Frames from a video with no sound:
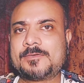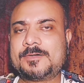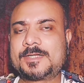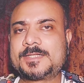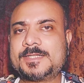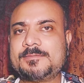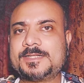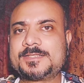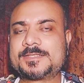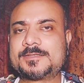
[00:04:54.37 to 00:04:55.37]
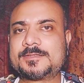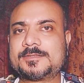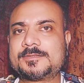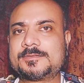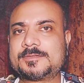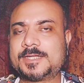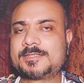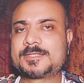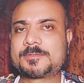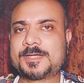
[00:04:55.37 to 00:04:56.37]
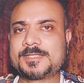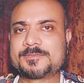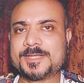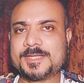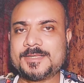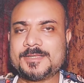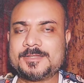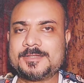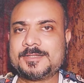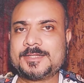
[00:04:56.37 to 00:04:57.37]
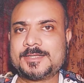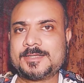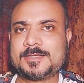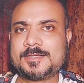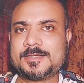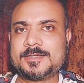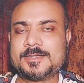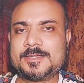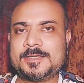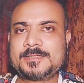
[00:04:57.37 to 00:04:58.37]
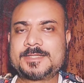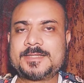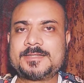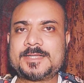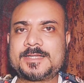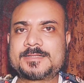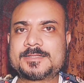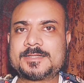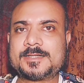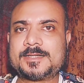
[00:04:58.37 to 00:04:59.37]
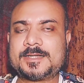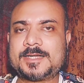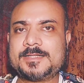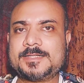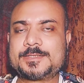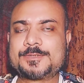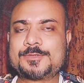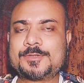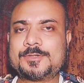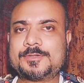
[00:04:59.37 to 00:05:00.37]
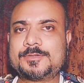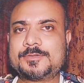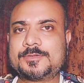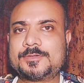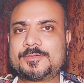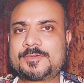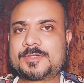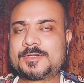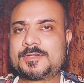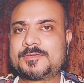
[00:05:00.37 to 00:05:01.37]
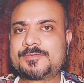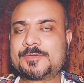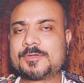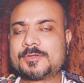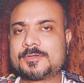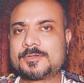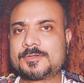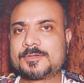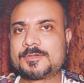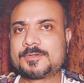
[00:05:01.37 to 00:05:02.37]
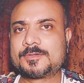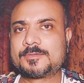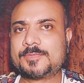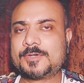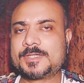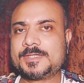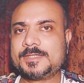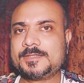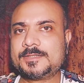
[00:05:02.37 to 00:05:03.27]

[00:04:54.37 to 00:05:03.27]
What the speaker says: What he mentioned really surprised me. He said that I need to go for a full body